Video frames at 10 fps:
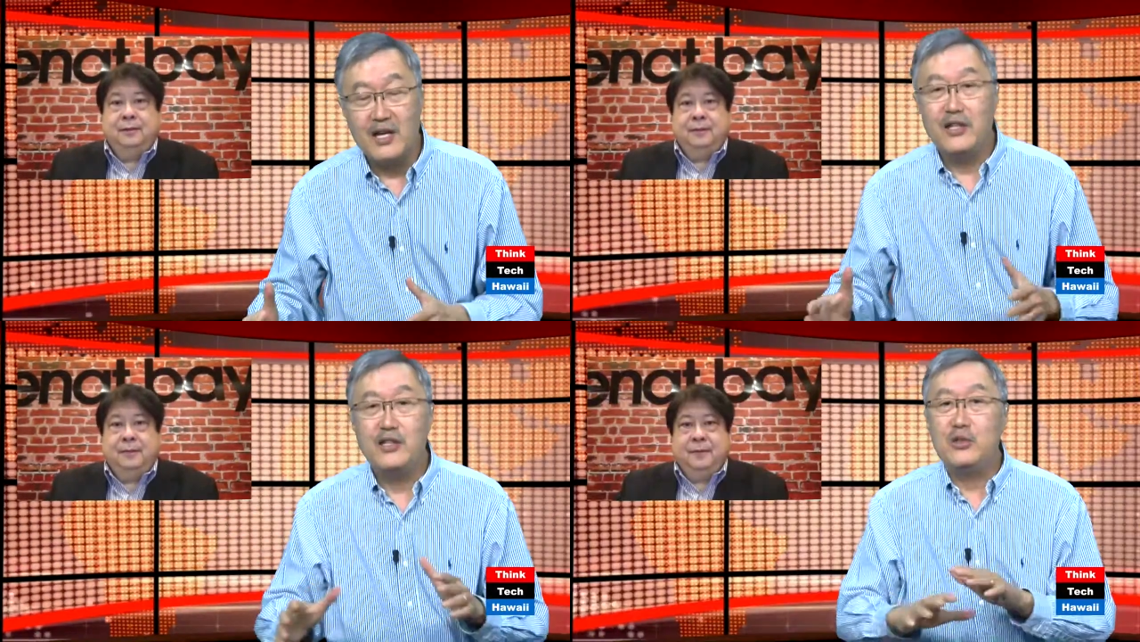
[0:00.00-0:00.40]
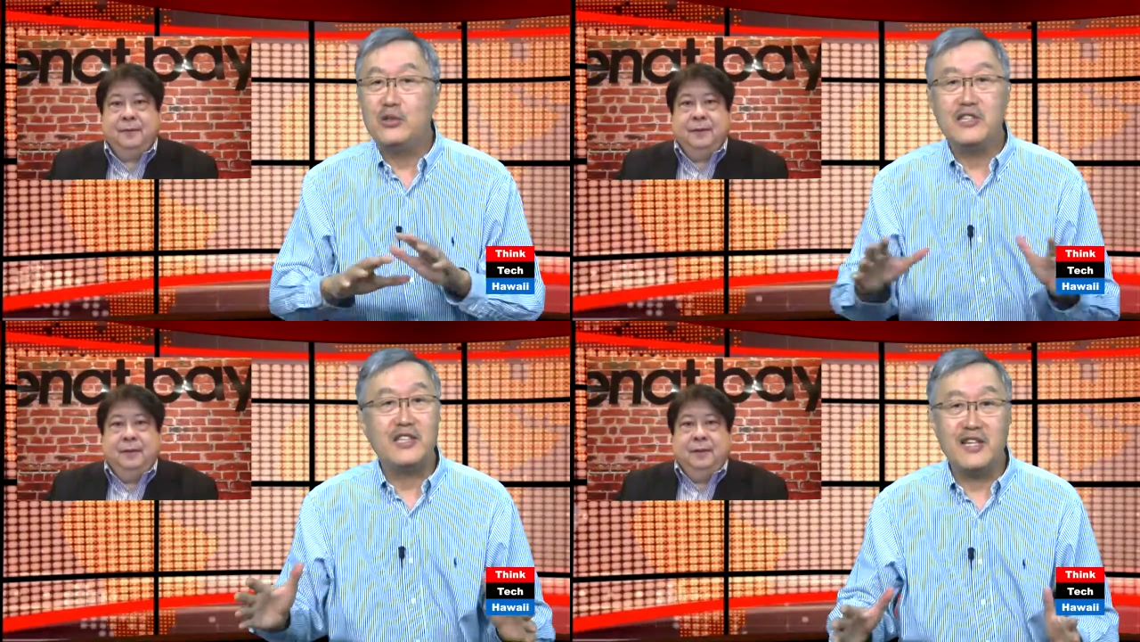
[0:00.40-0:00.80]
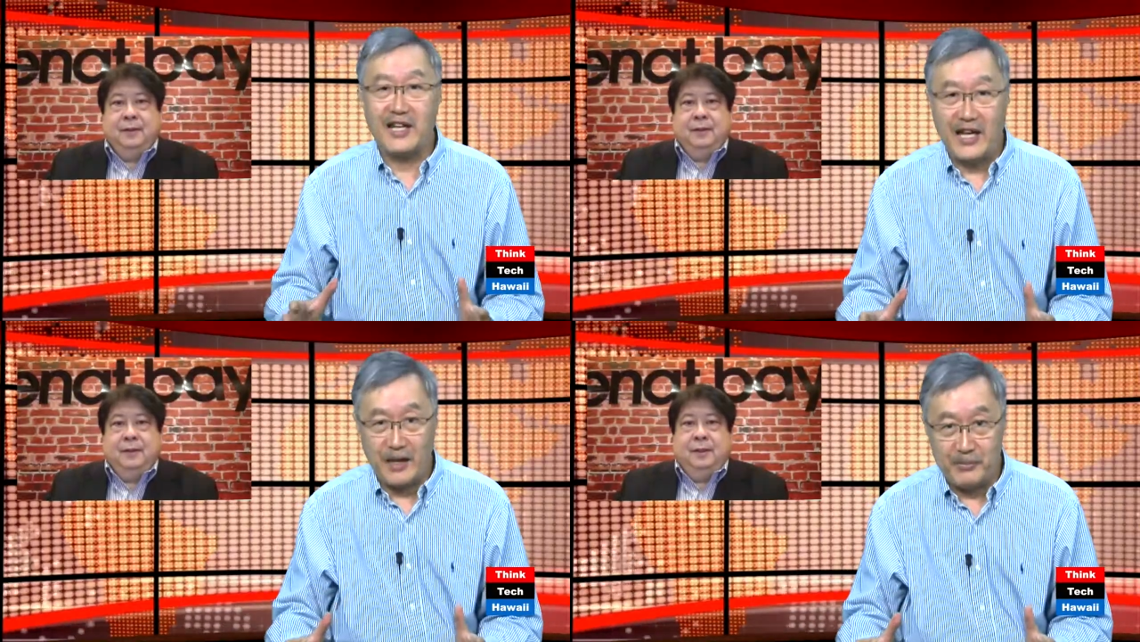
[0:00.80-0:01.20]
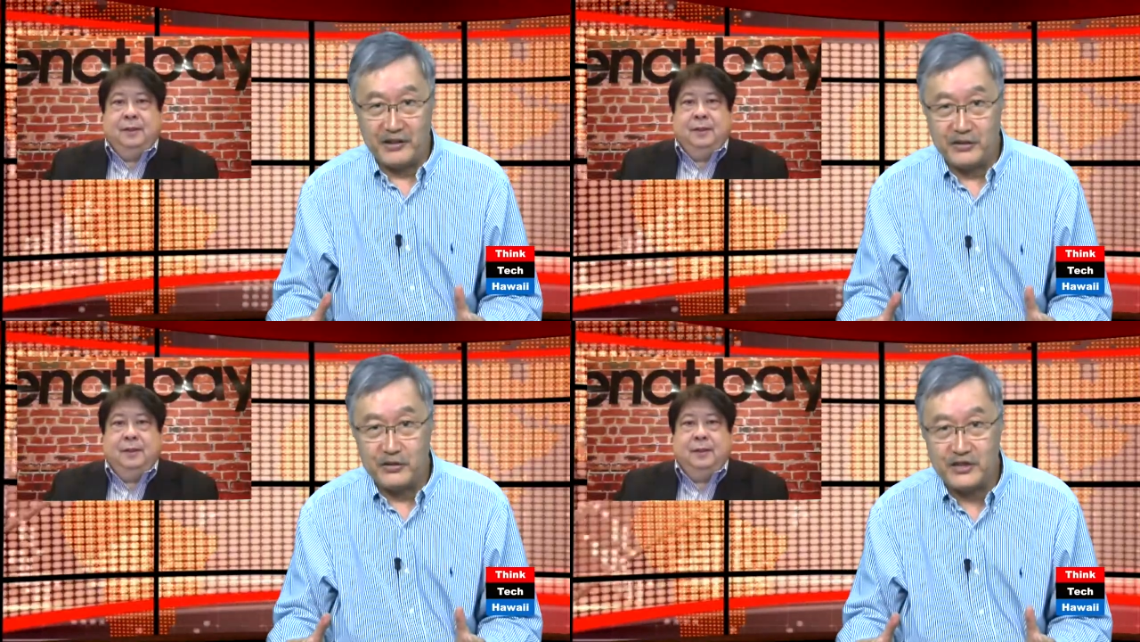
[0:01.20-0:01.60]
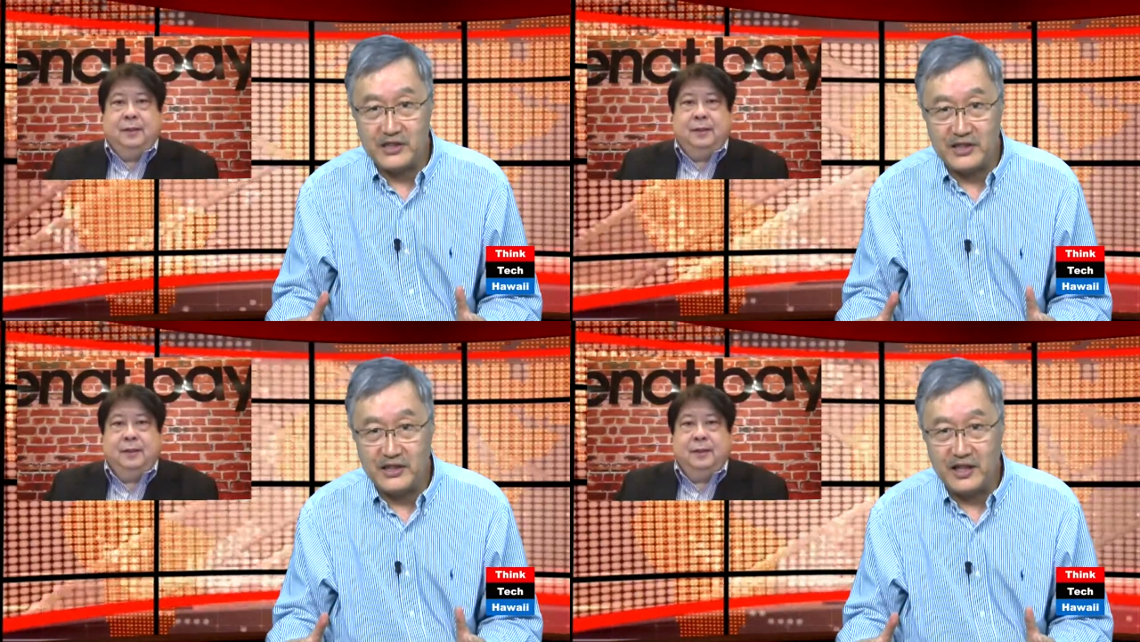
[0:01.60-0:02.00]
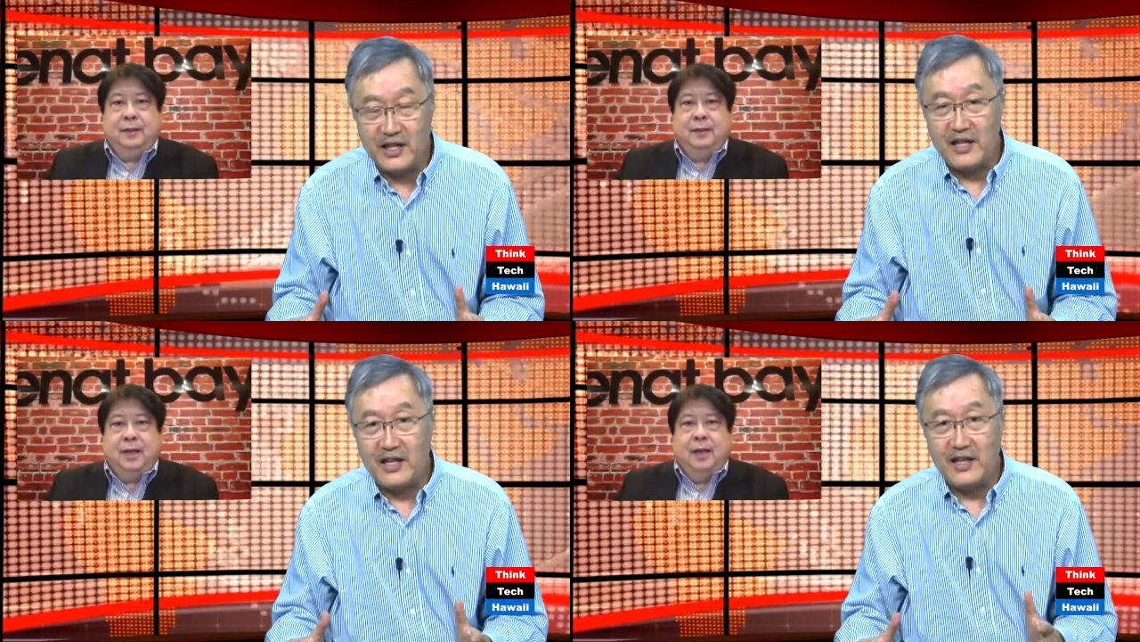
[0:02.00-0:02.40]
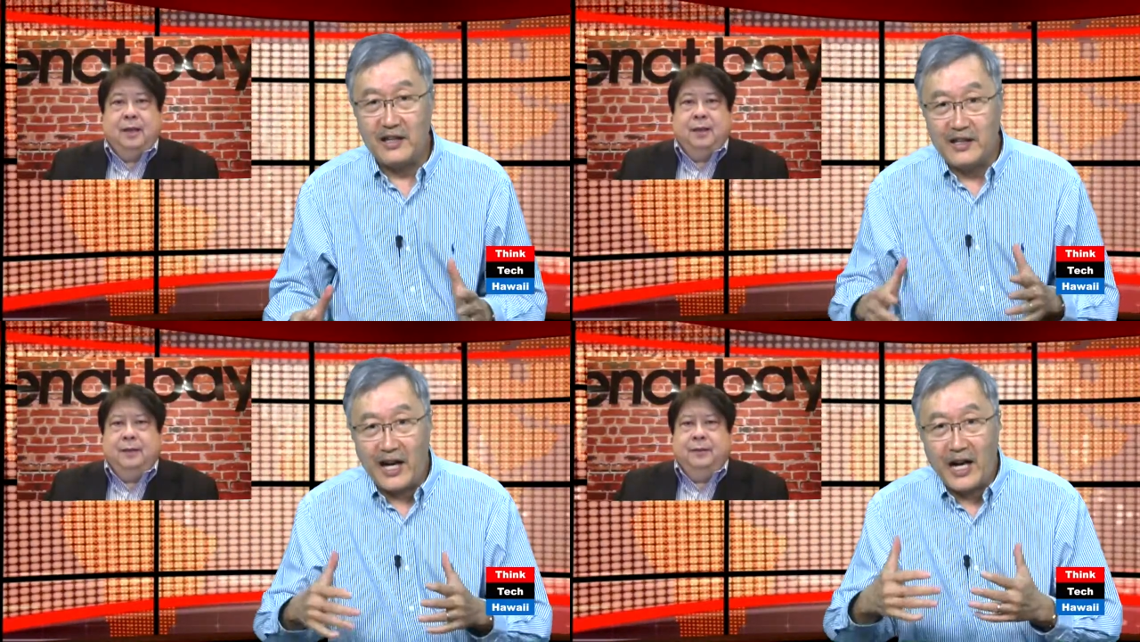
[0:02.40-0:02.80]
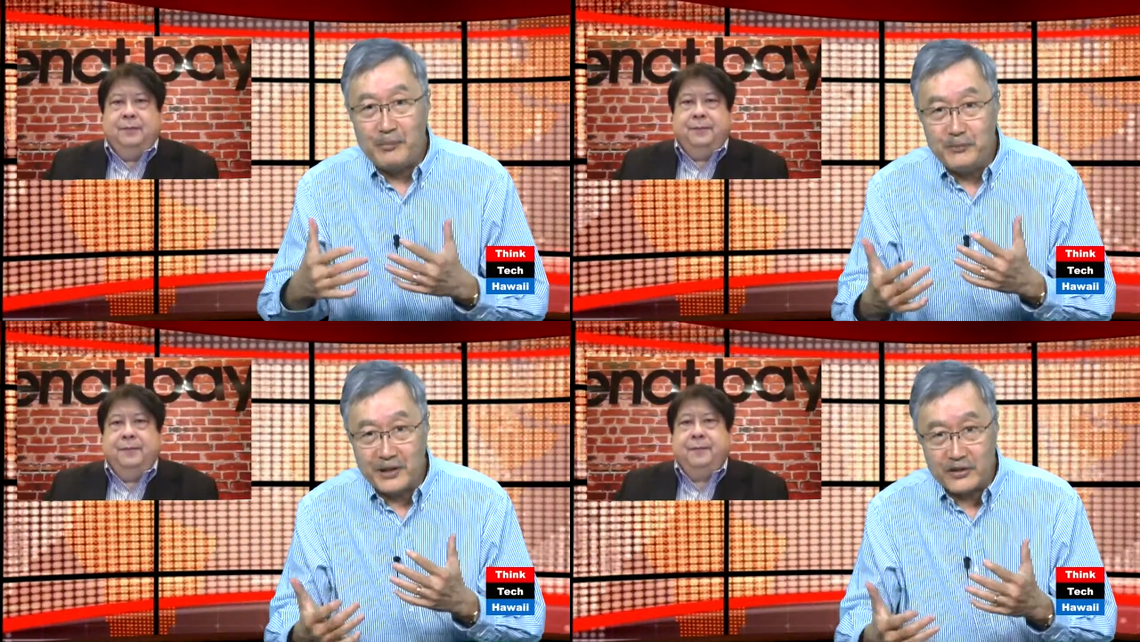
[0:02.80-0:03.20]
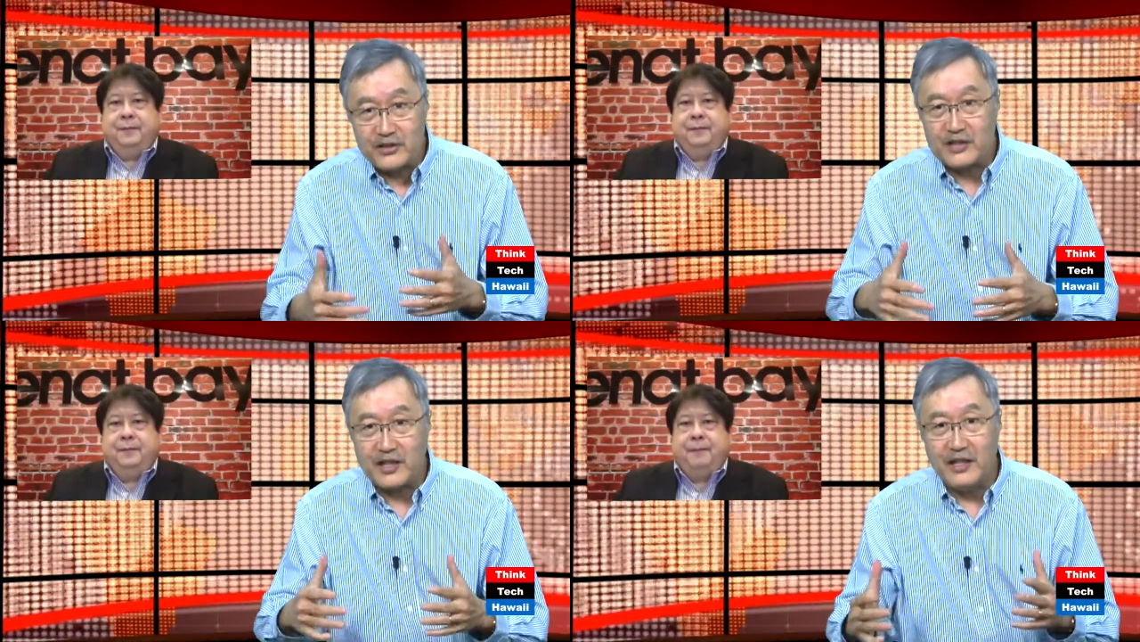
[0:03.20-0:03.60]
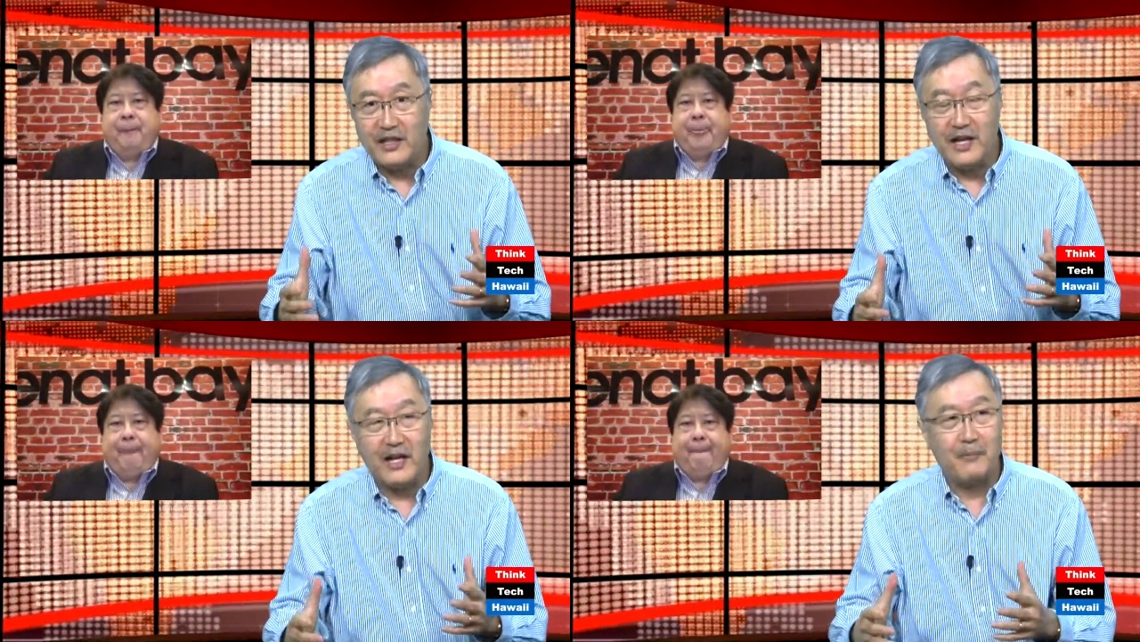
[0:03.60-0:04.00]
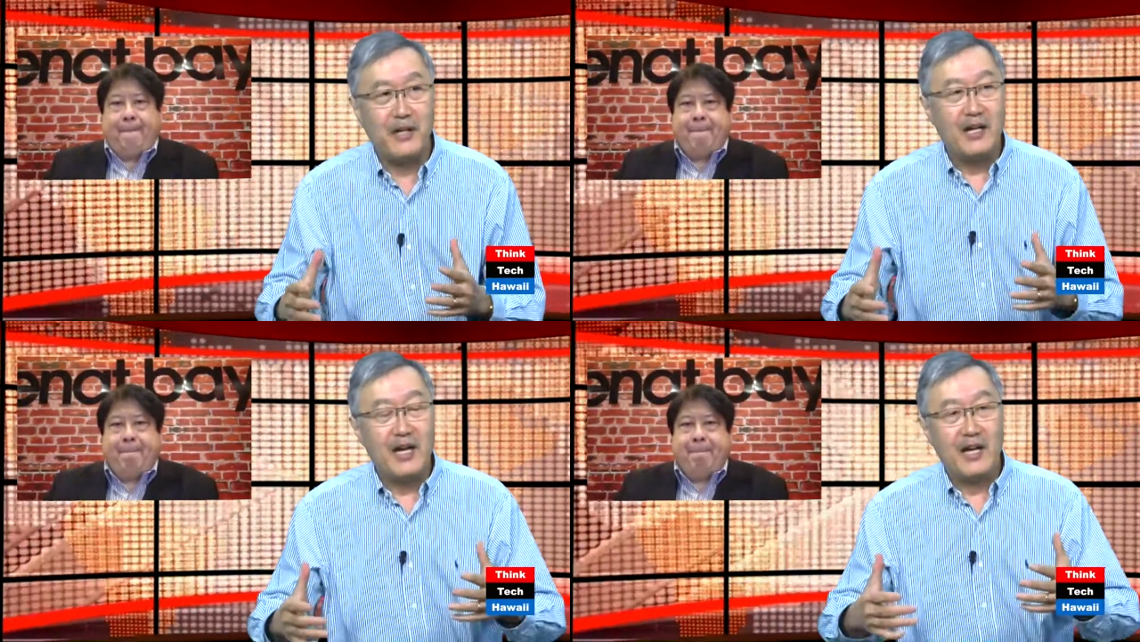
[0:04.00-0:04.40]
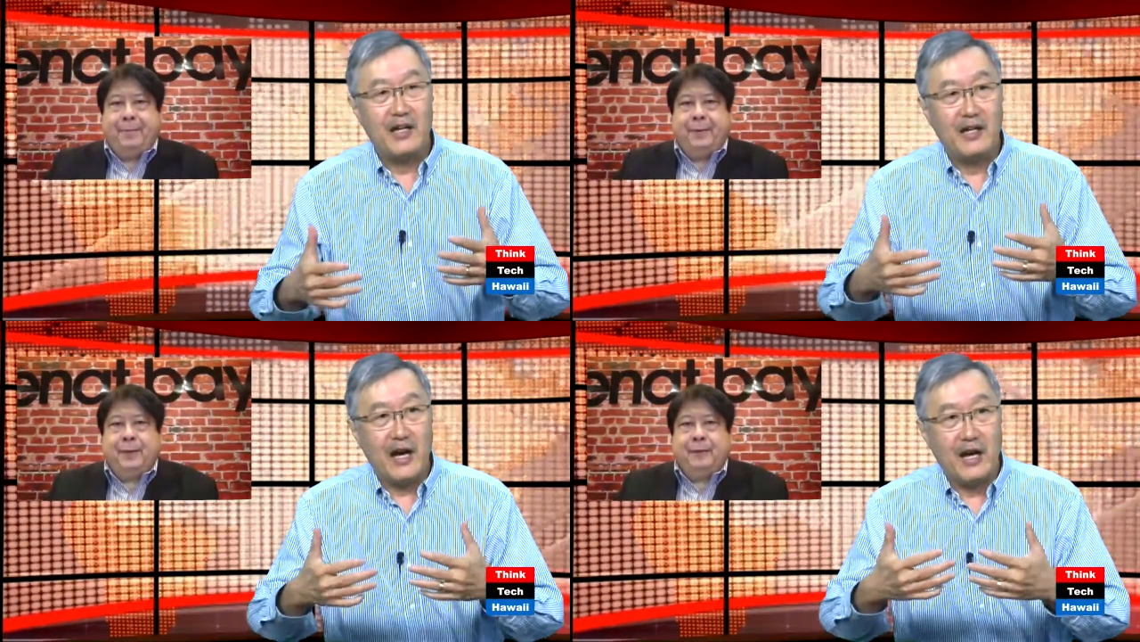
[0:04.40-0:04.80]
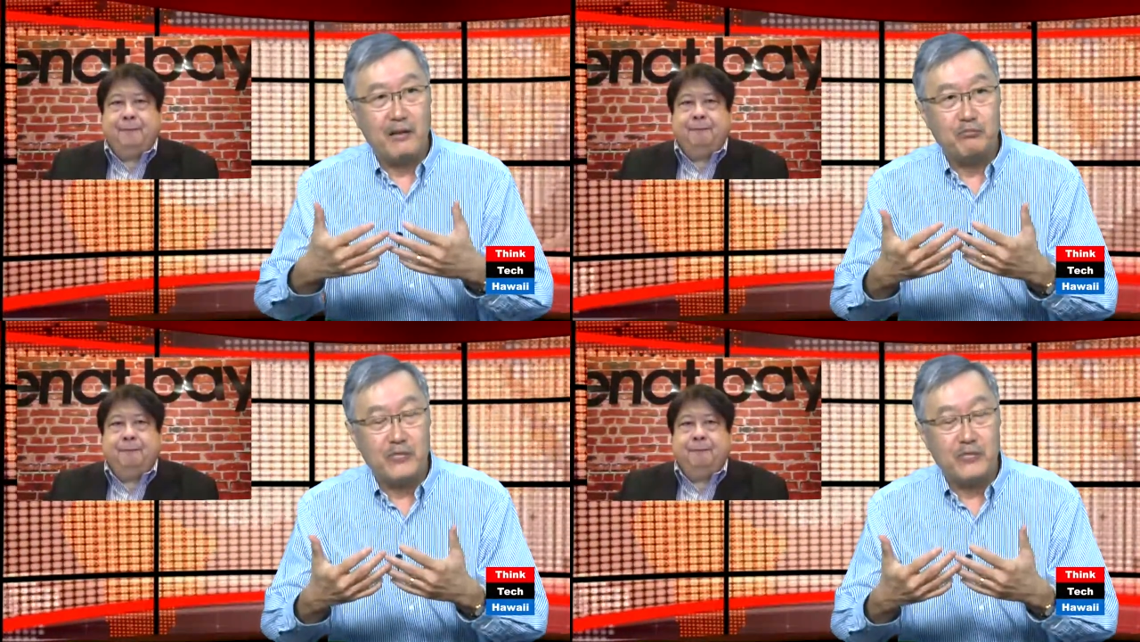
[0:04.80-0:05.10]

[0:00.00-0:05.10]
Speaker 1: You don't see that happening. You see a calmness, a, uh, a uh,